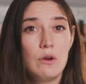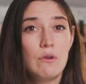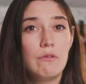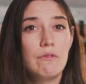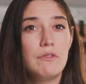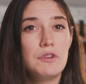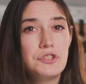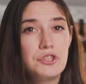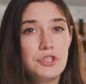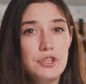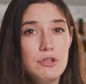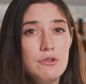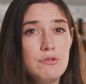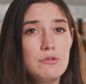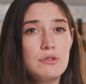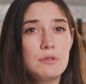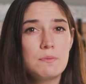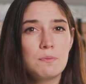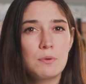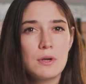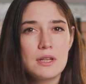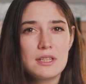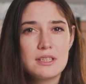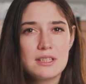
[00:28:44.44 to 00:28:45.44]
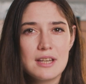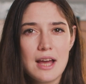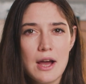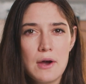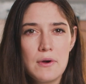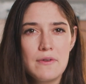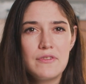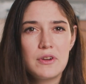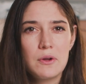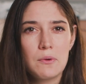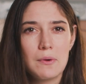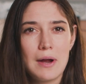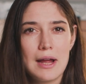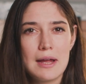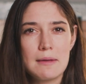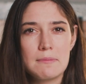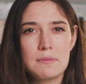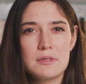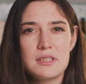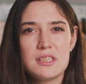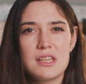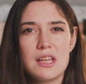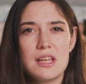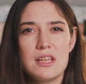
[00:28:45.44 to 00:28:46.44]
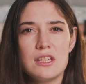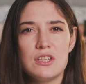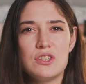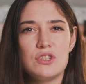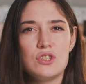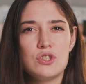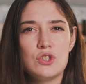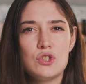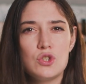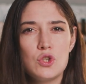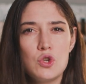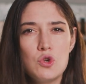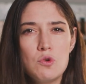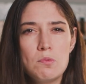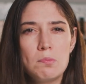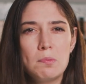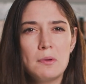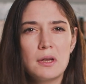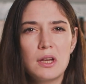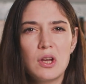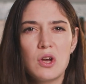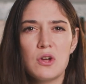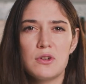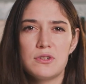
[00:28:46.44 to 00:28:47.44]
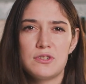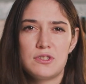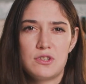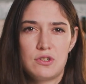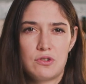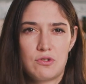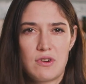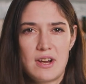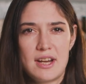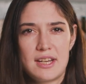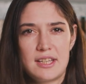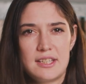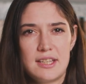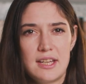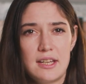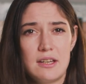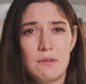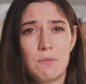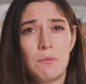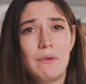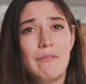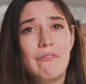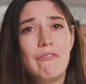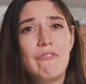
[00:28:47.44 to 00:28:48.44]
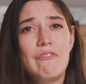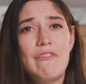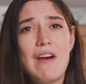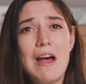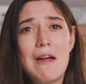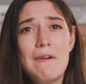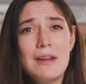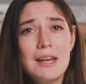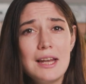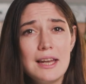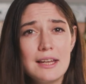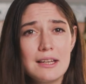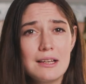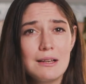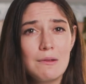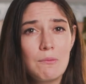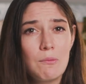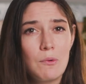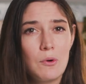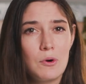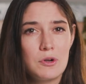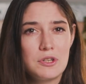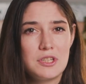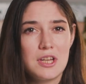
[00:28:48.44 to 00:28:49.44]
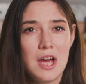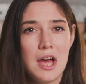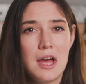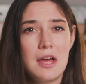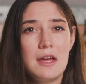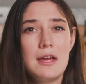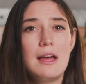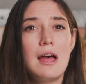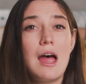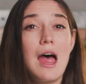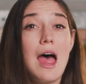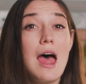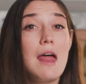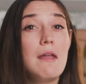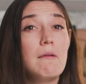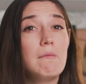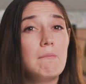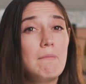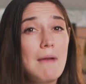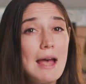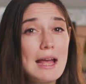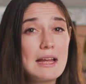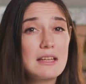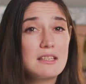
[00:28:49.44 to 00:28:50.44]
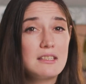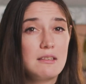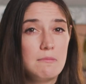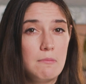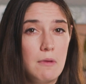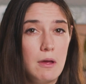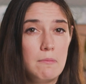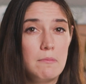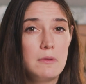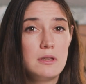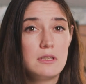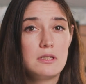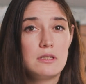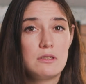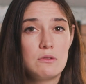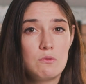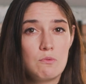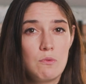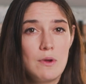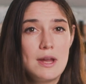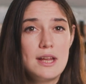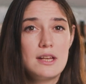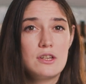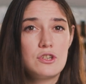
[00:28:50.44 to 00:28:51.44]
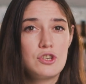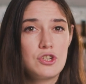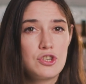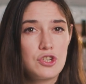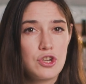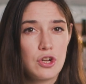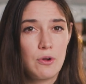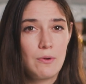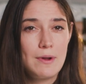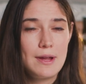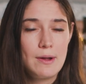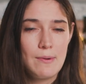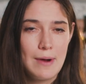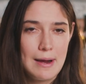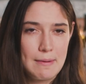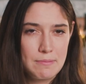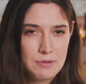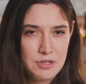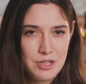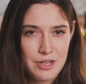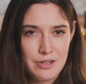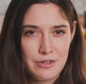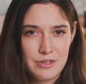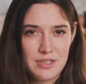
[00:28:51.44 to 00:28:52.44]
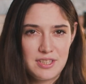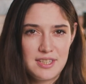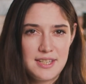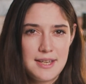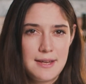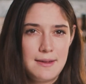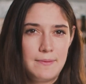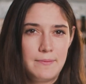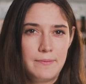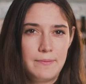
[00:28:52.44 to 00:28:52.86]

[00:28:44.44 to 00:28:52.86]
The juice pressed out of the grapes is super concentrated with very little water and maximum sweet sugary grape juice.